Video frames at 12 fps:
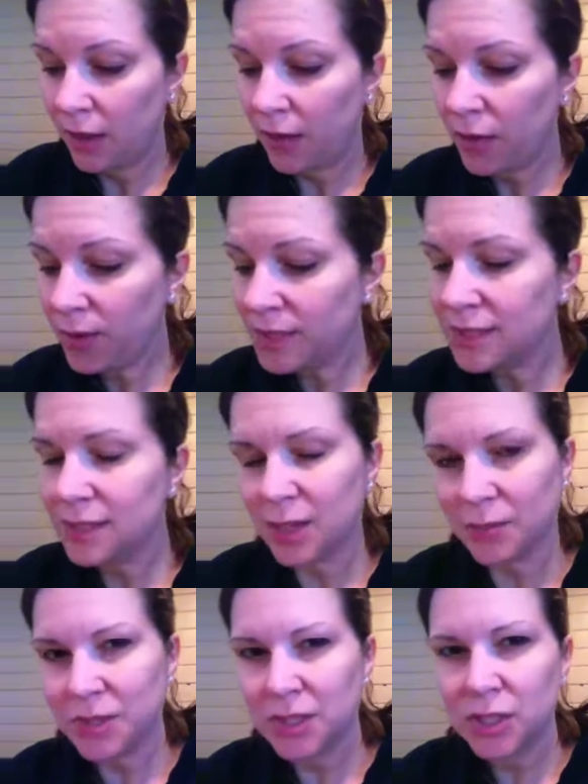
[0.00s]
Other one is
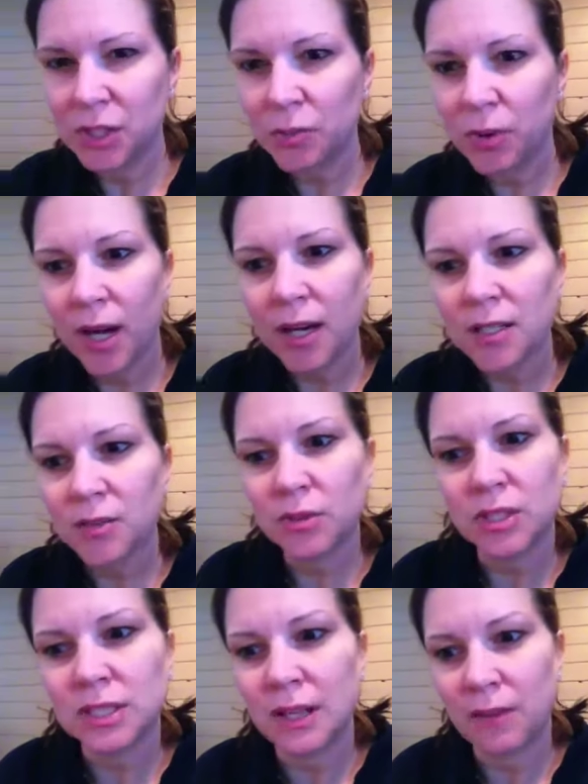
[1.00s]
substitute products,
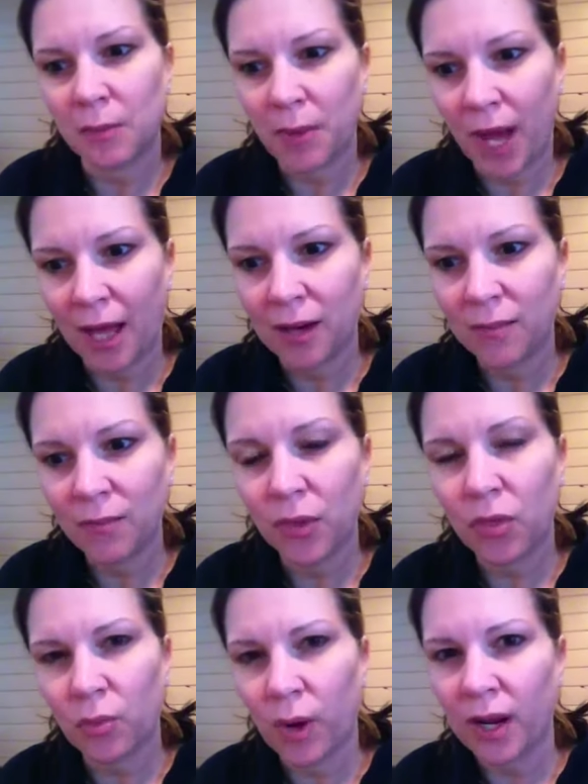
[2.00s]
which is at the bottom, the
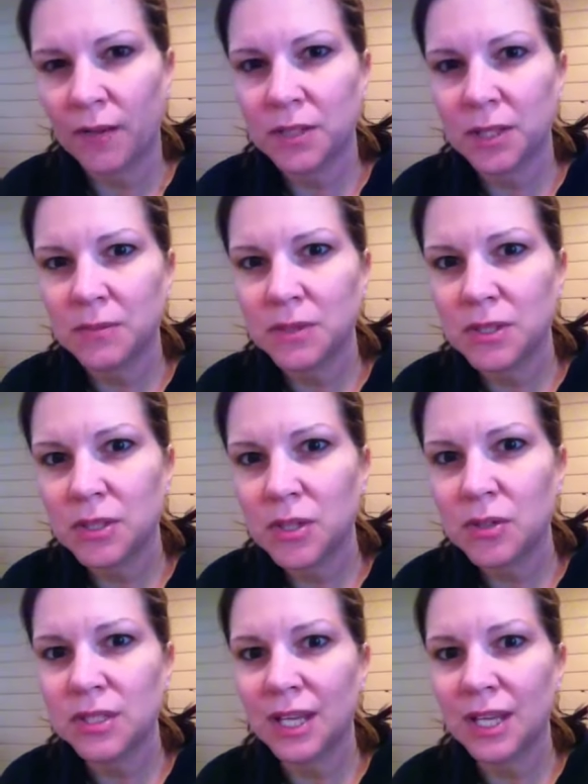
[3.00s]
threat of substitutes.